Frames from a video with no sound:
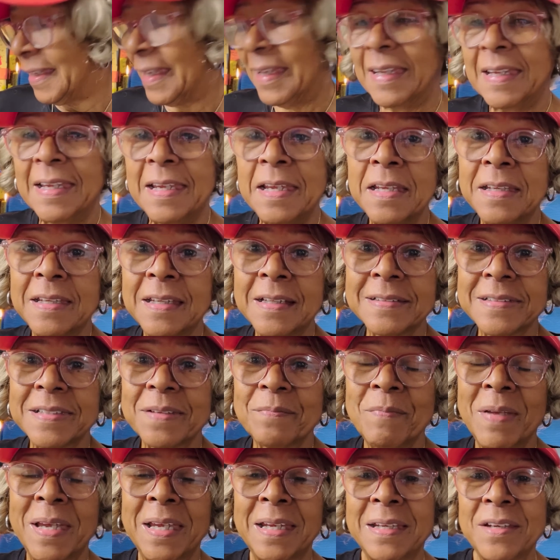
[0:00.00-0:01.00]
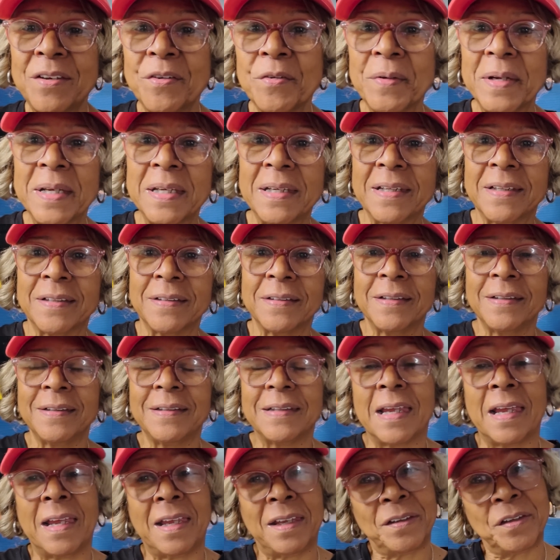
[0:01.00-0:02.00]
He doesn't mean you any good,
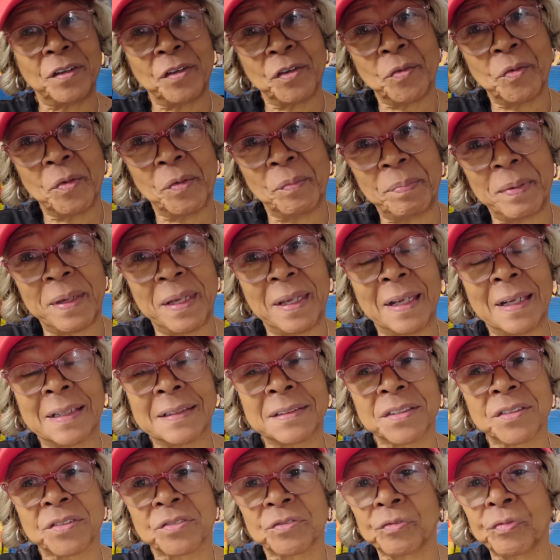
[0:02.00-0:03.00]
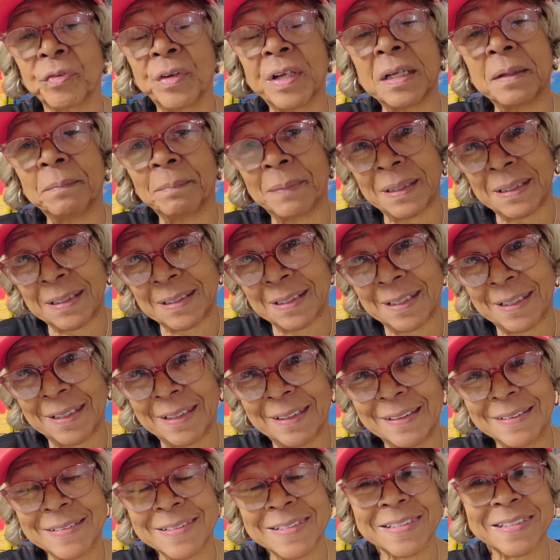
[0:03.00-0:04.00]
and you will be extremely
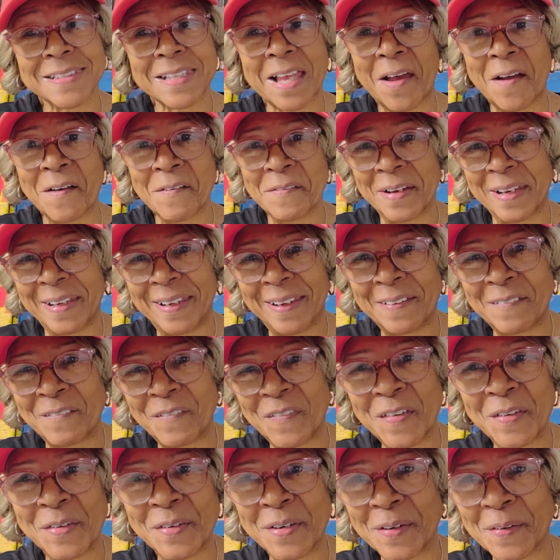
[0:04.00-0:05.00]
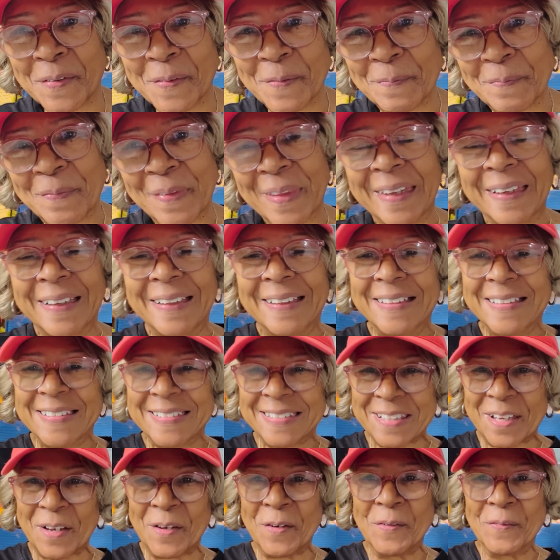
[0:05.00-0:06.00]
sorry if you do.
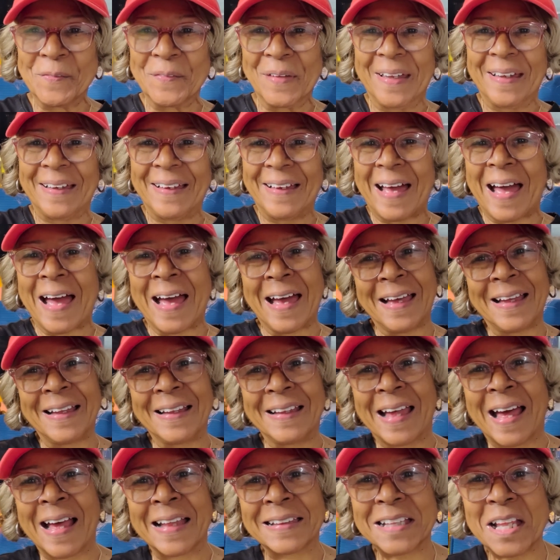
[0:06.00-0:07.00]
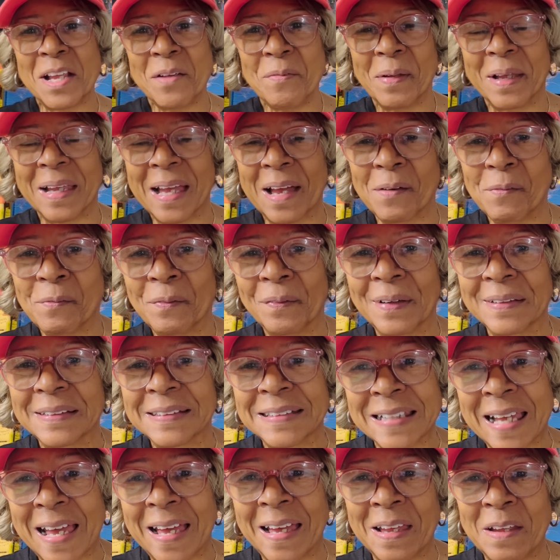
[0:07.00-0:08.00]
So I think we got
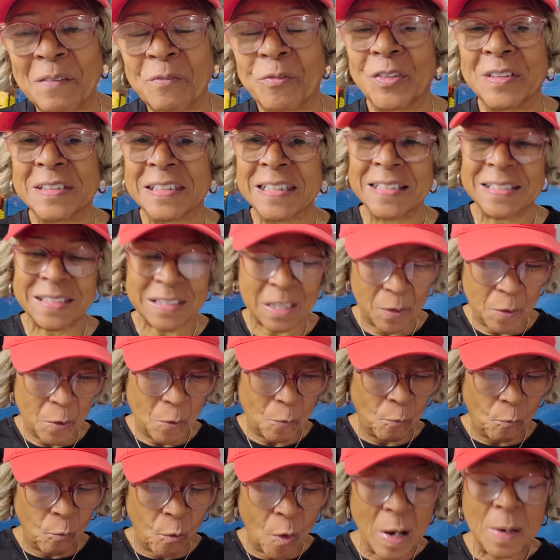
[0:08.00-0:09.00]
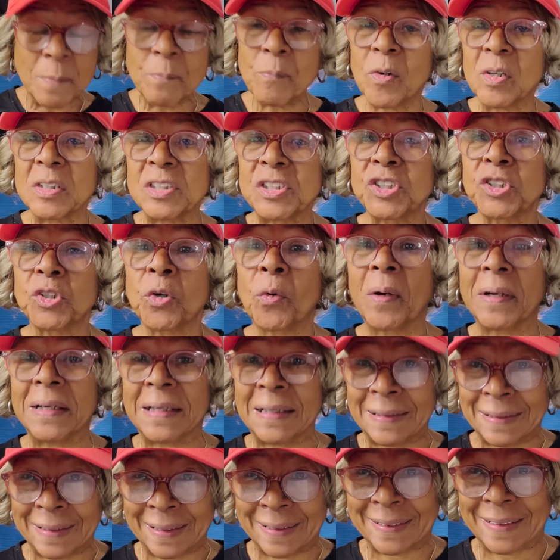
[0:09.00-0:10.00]
time for just one more
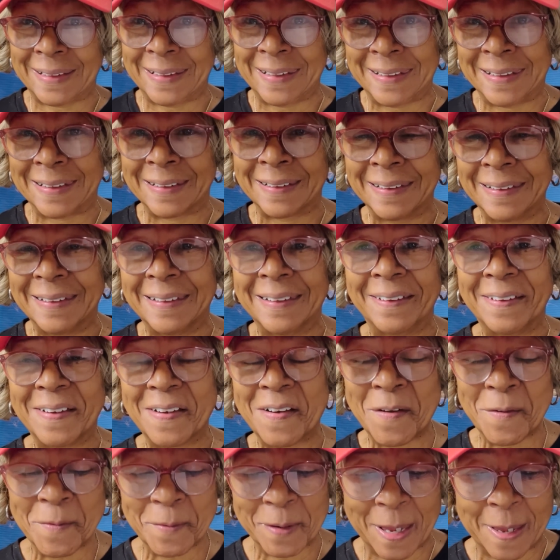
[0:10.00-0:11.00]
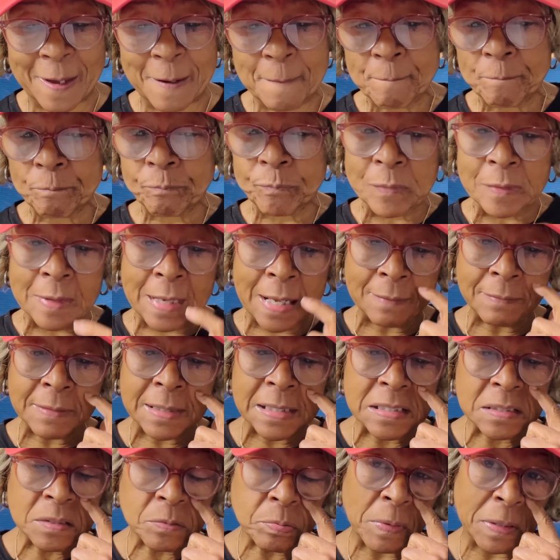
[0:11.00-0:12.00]
short letter here. Okay, now
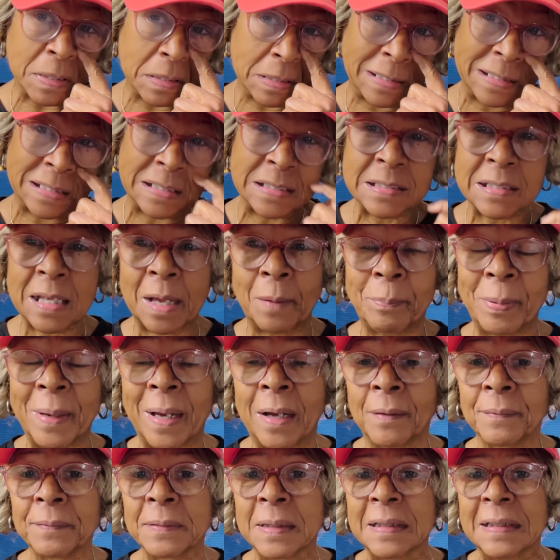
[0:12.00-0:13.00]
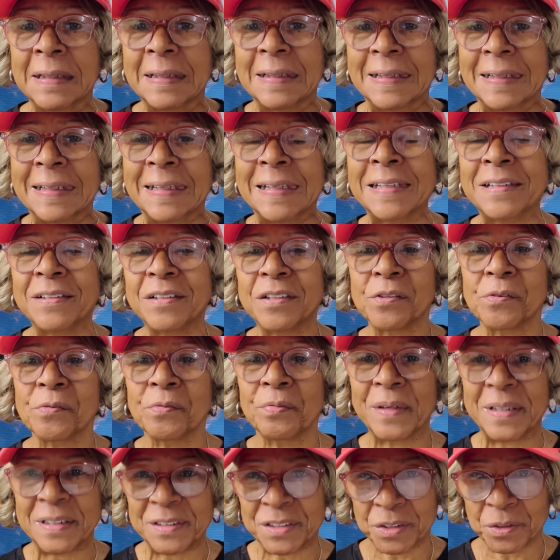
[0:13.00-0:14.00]
this one is about
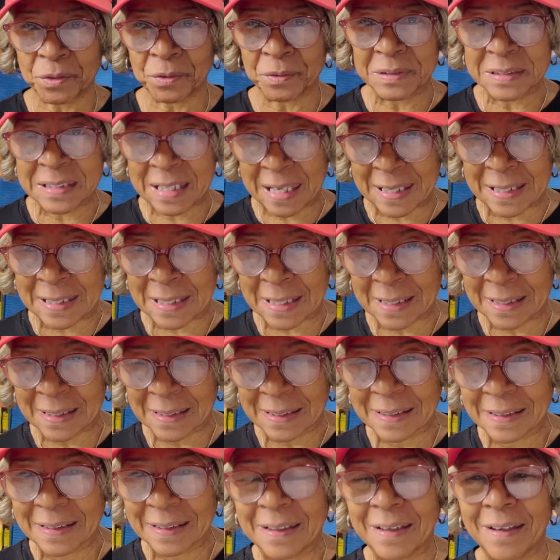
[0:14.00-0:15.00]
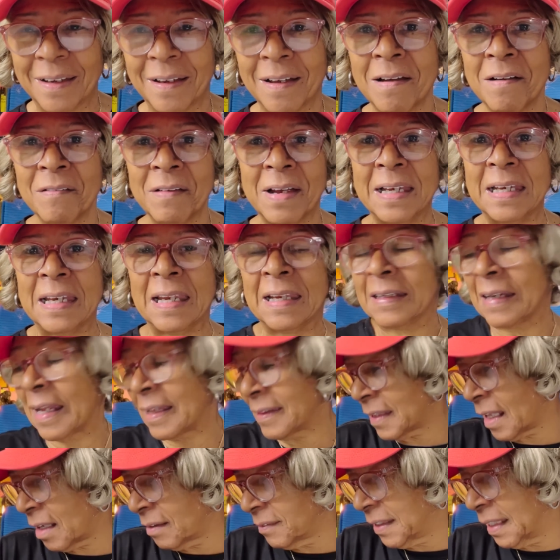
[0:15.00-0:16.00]
interracial dating. All right, and I
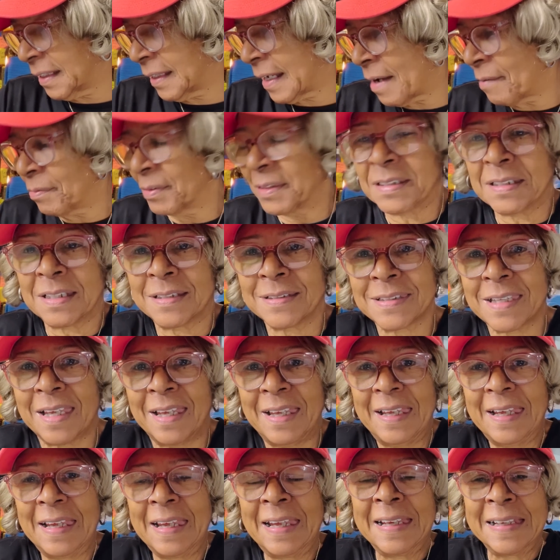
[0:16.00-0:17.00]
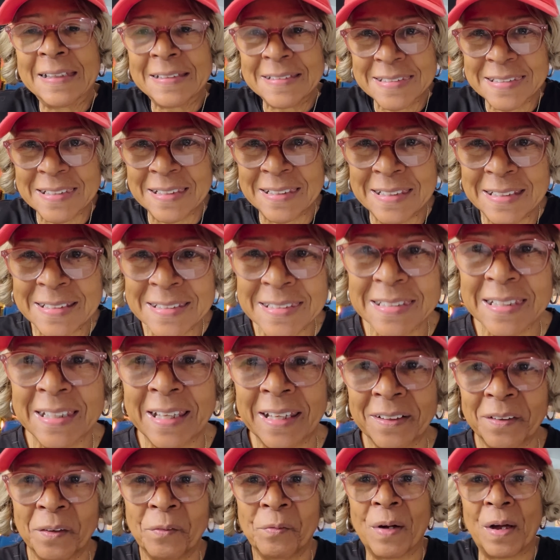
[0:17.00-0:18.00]
thought that I would just answer this
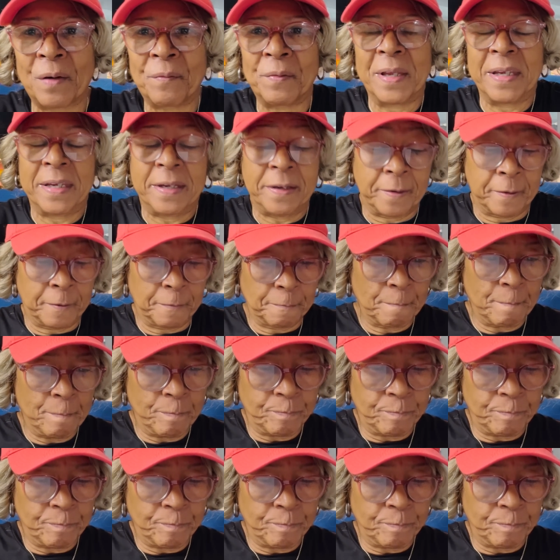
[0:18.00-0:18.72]
letter while we're here.